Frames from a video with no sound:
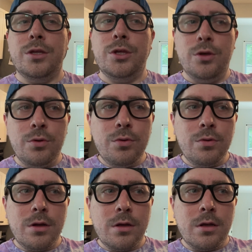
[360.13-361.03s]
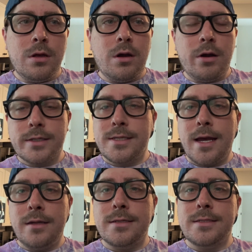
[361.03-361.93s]
you are
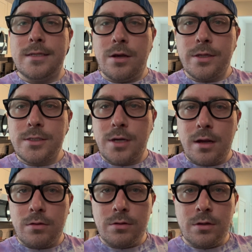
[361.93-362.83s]
excited to see on this channel,